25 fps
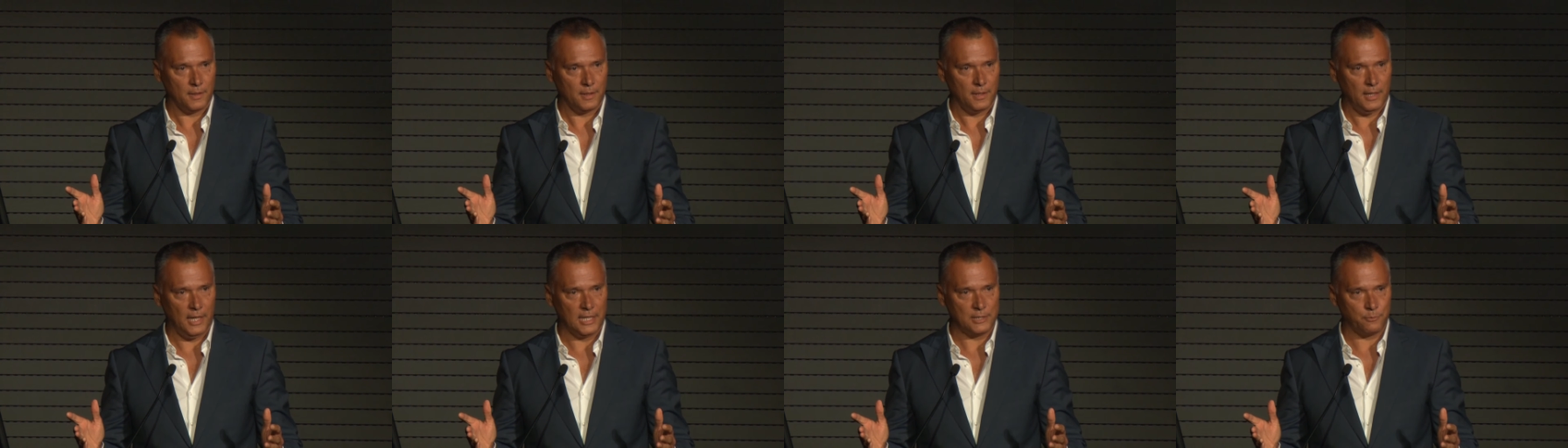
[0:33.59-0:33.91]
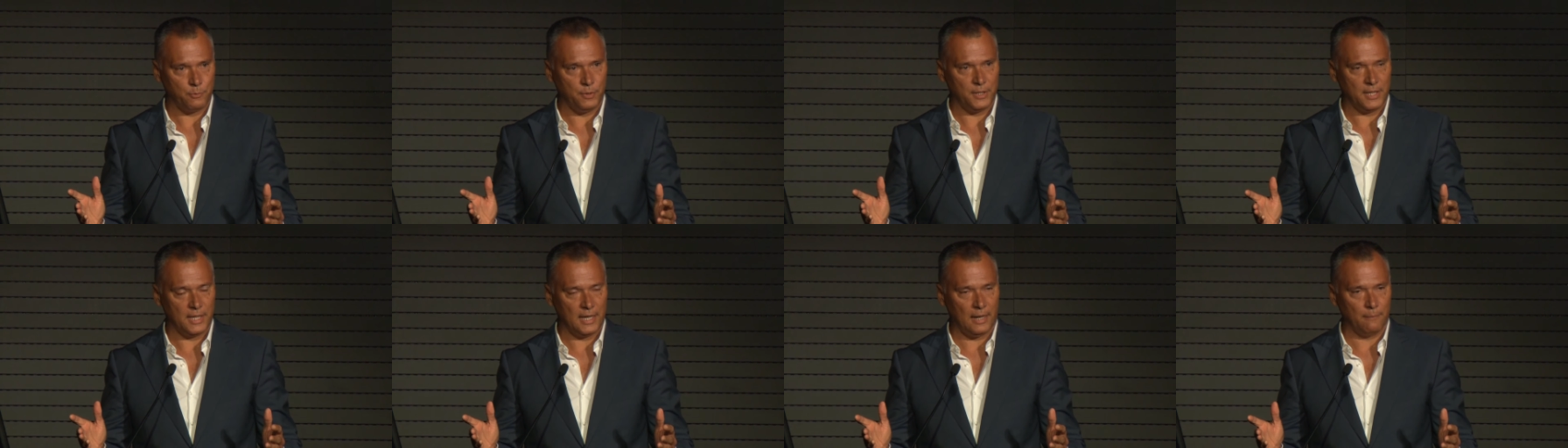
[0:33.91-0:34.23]
as
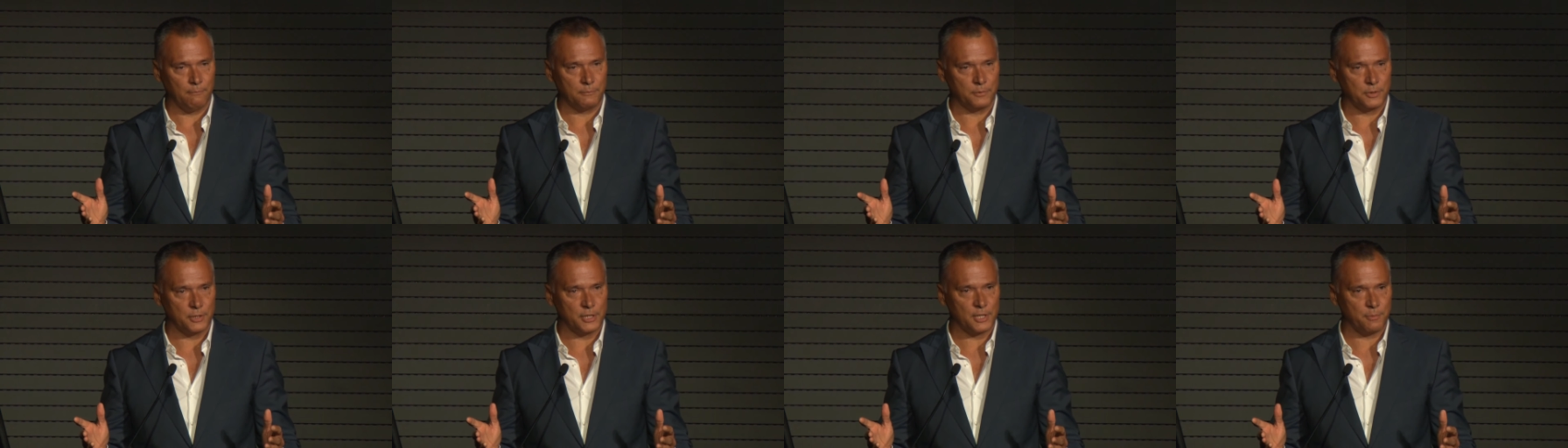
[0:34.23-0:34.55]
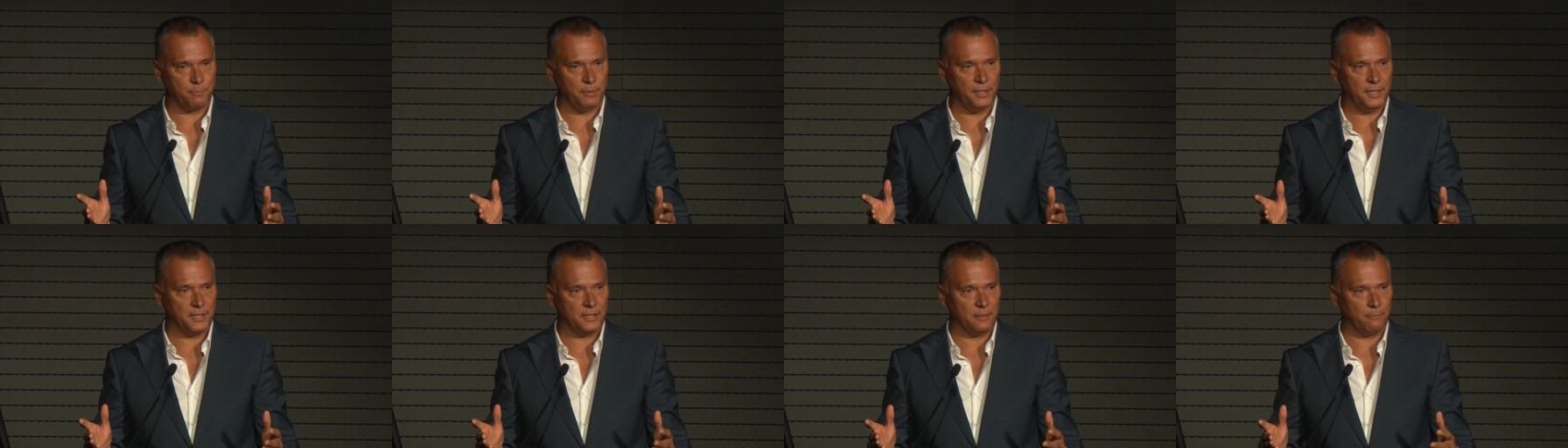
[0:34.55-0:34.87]
we come to
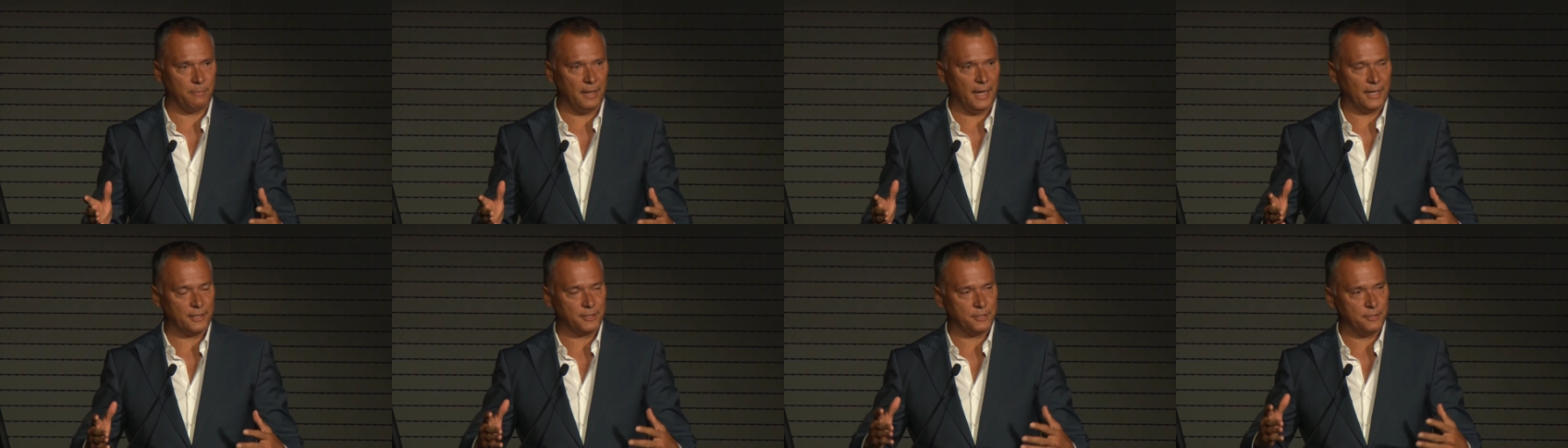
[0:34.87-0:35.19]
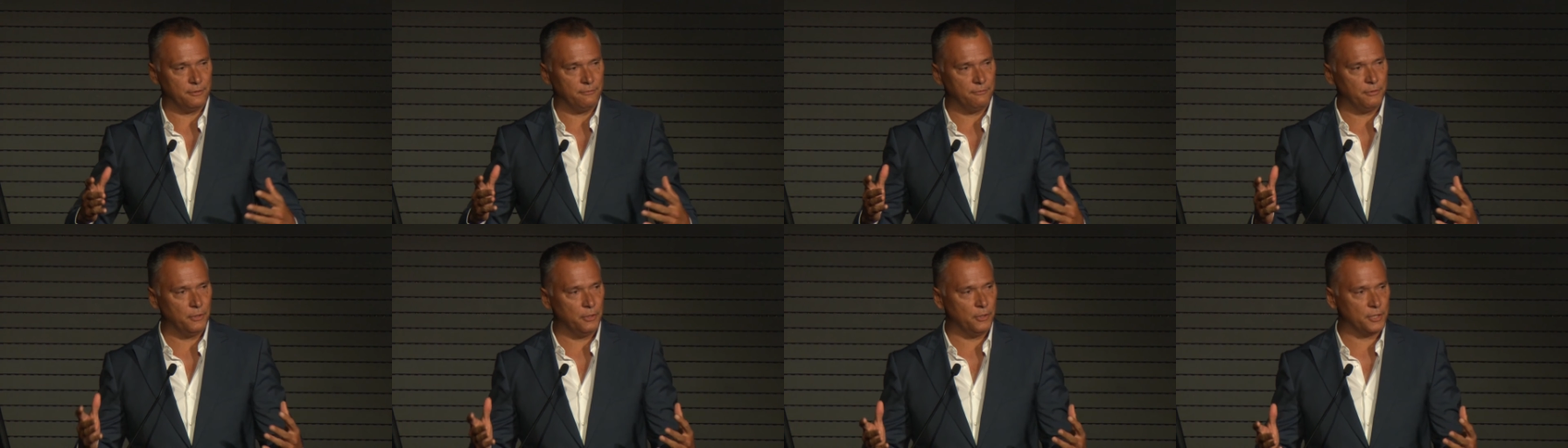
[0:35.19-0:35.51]
speak about
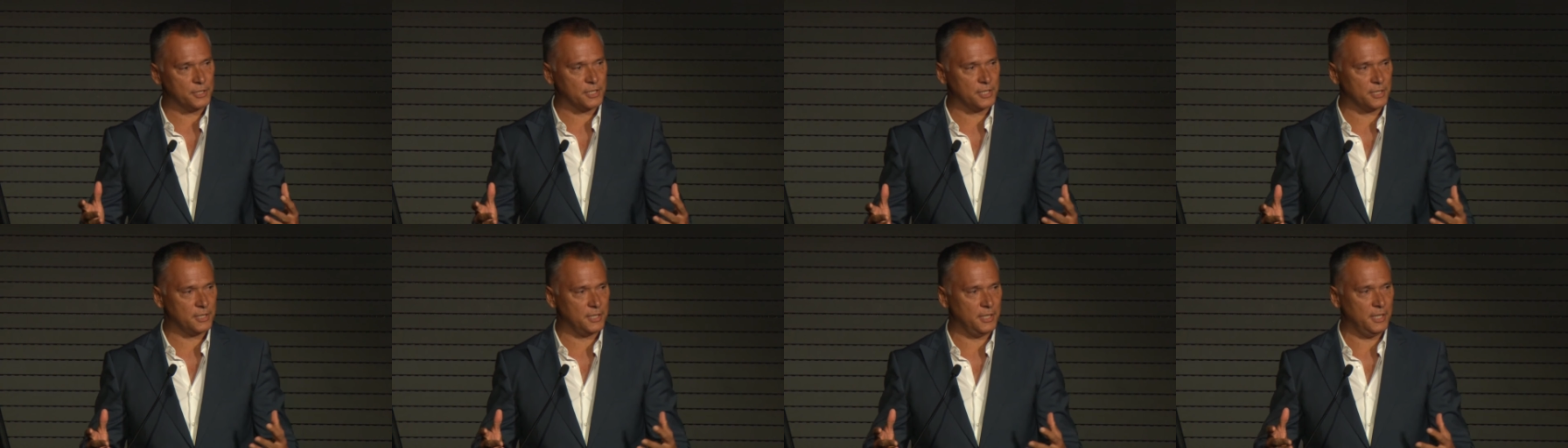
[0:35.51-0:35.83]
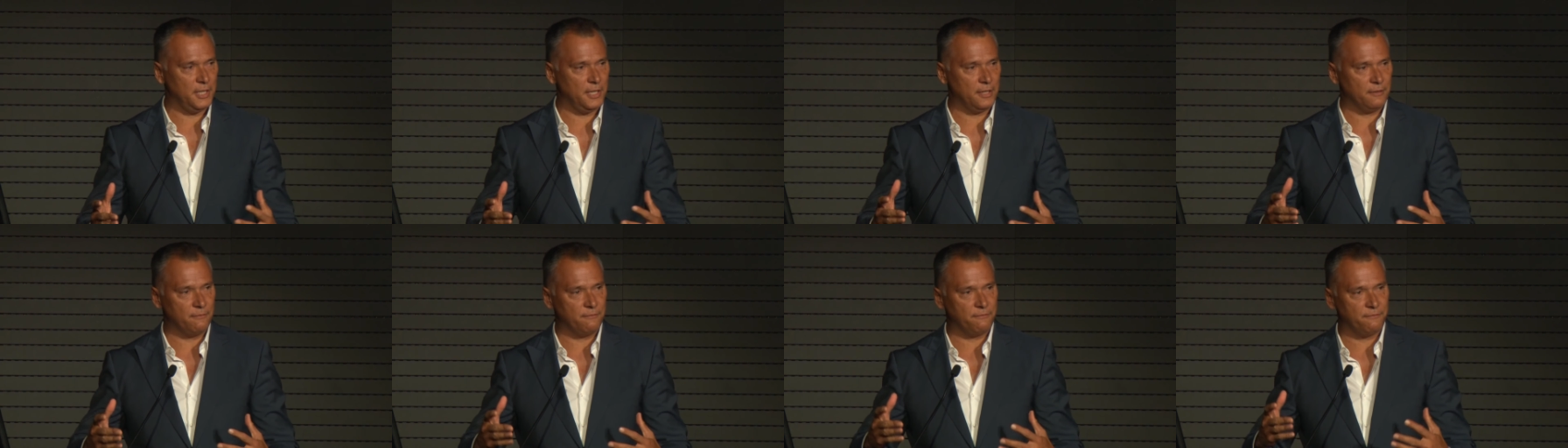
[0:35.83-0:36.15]

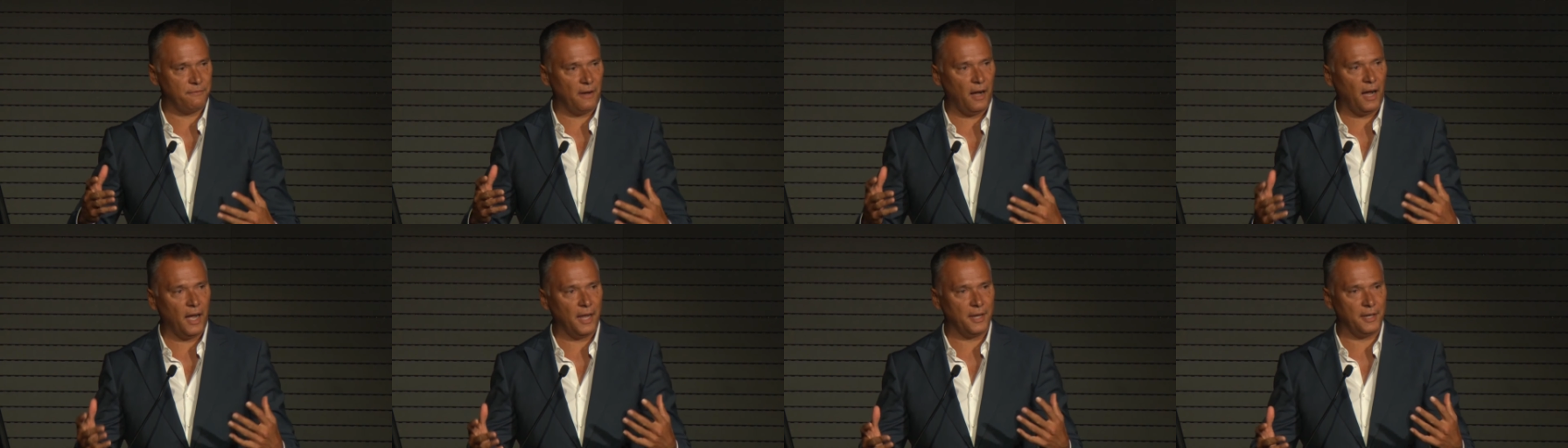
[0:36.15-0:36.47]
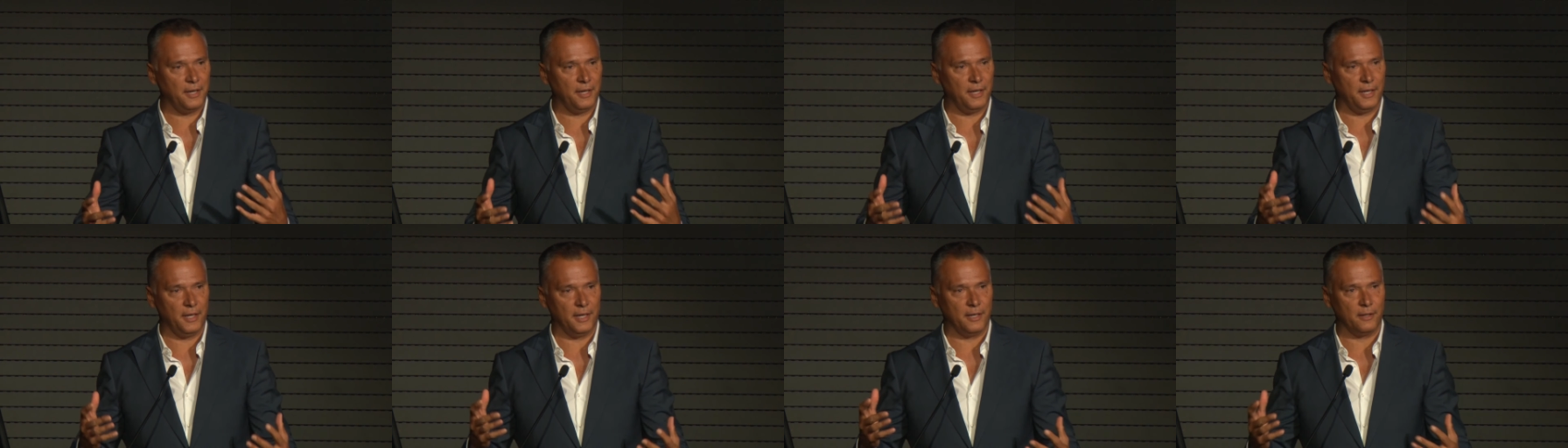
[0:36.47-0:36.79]
diversity and
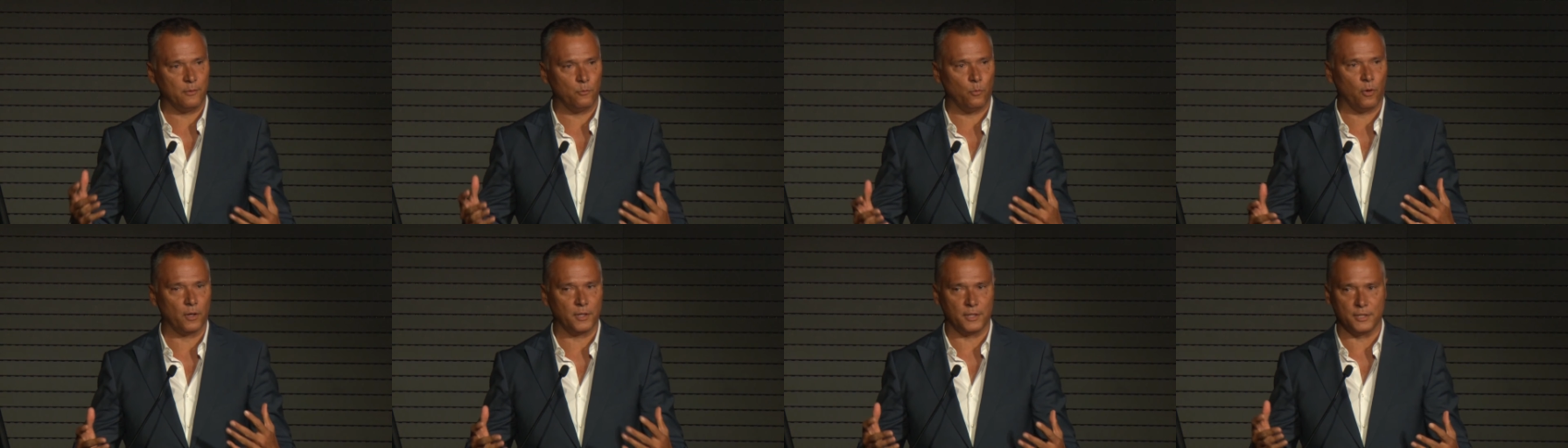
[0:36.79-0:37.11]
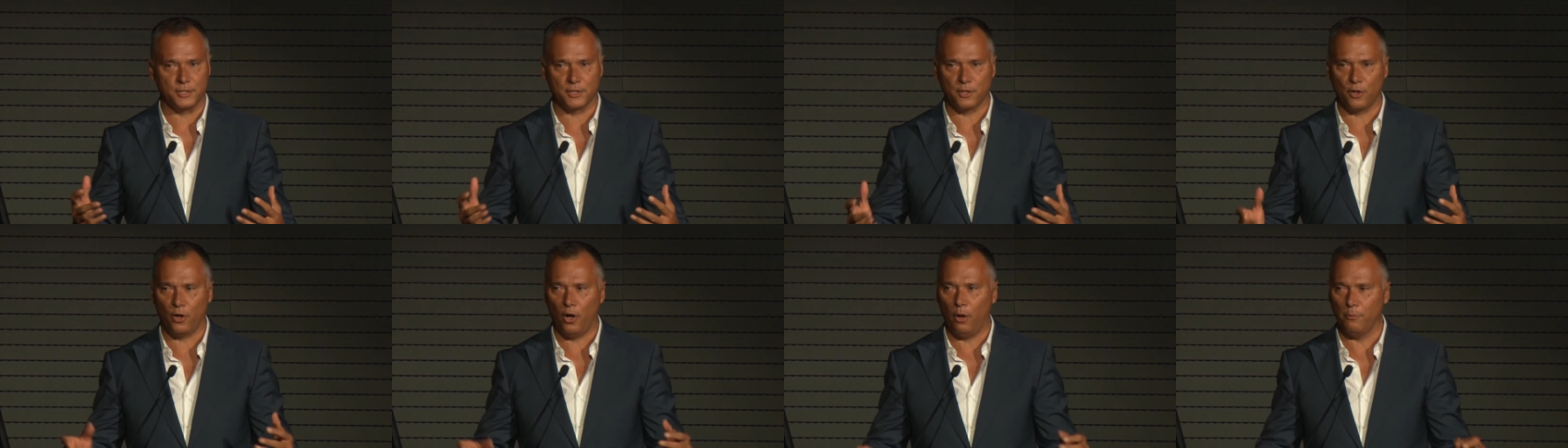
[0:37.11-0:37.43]
finding what
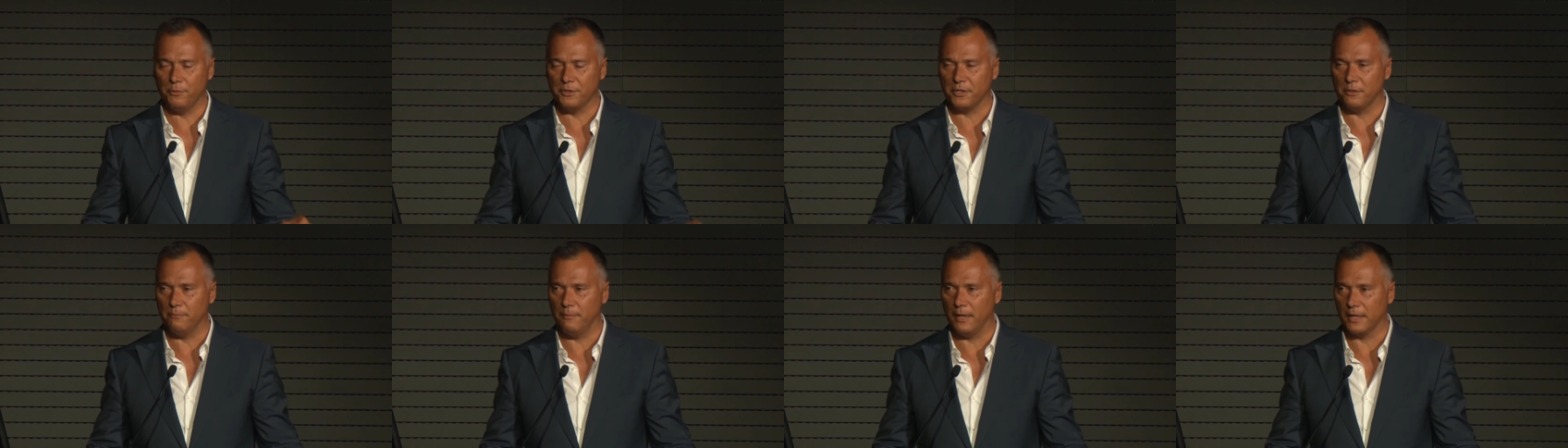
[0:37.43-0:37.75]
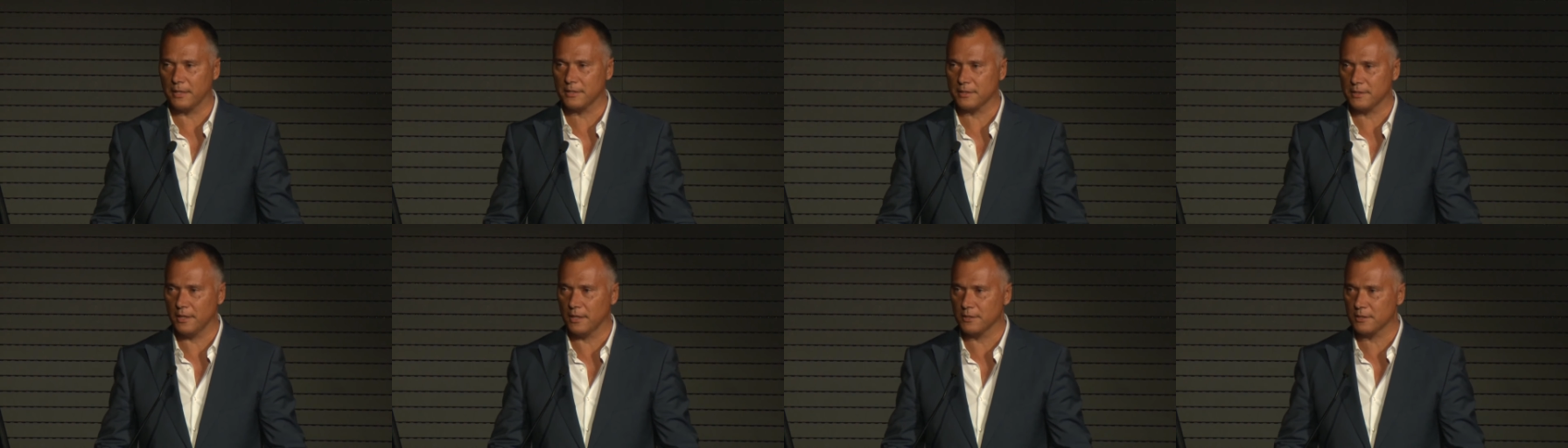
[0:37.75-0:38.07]
is common
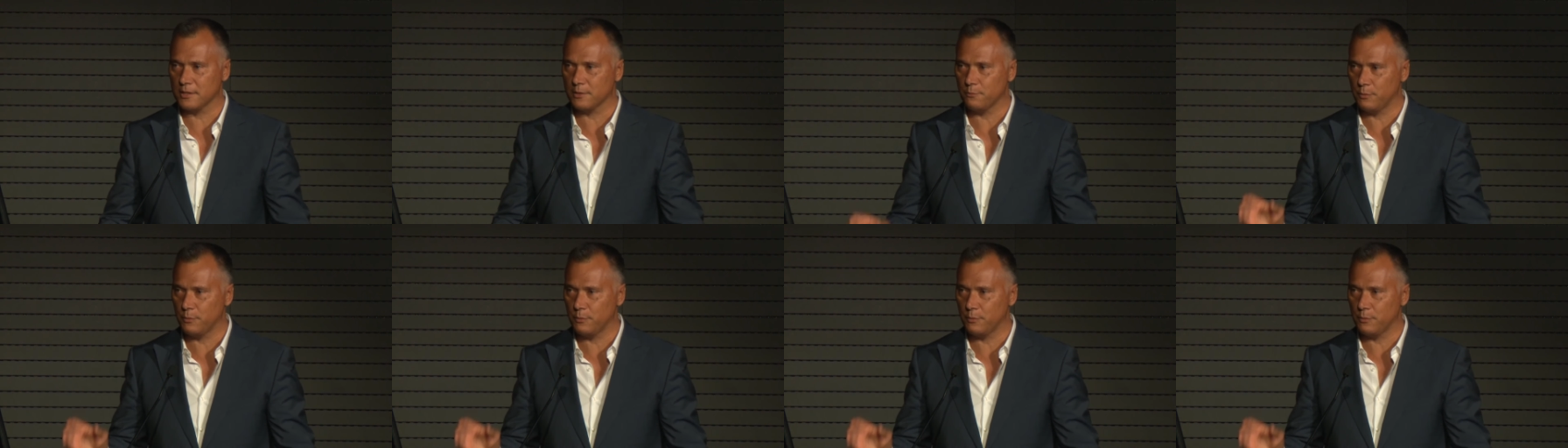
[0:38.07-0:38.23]
amongst us,